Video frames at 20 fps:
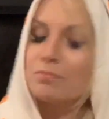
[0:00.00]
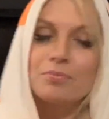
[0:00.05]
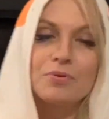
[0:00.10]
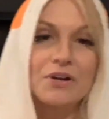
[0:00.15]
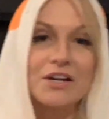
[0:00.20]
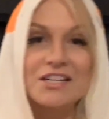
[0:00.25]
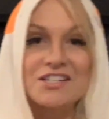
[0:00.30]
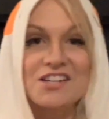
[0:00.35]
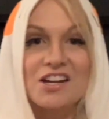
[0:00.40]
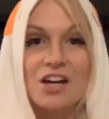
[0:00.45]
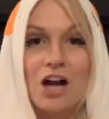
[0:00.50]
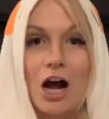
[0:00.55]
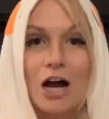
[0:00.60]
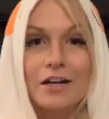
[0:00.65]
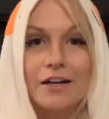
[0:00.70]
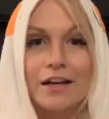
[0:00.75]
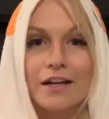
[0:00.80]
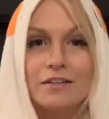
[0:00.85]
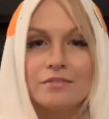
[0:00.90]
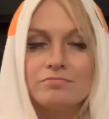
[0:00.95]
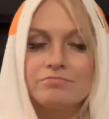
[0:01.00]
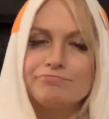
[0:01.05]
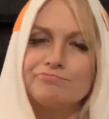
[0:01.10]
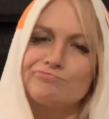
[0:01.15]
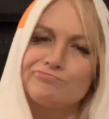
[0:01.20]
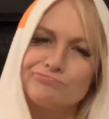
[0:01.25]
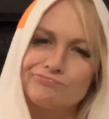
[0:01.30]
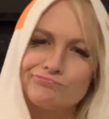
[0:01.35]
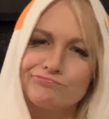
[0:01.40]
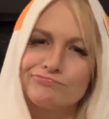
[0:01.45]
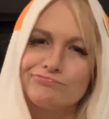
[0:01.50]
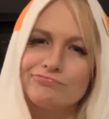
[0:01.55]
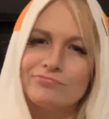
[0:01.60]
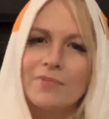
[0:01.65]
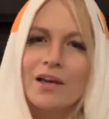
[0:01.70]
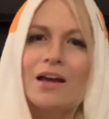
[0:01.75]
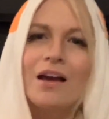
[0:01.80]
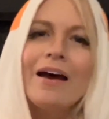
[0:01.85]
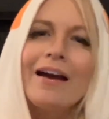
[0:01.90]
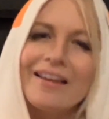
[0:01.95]
printed on it.
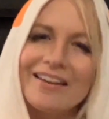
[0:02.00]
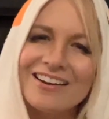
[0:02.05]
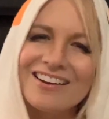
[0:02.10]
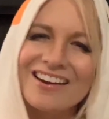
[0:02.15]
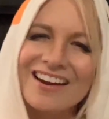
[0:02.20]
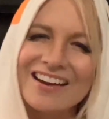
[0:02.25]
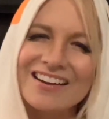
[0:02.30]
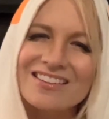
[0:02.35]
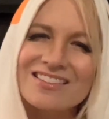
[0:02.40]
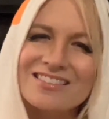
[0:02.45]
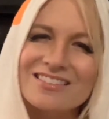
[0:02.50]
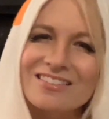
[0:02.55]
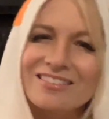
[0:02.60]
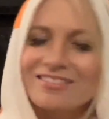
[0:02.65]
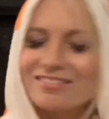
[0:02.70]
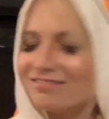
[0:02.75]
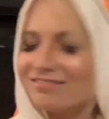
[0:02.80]
Nice.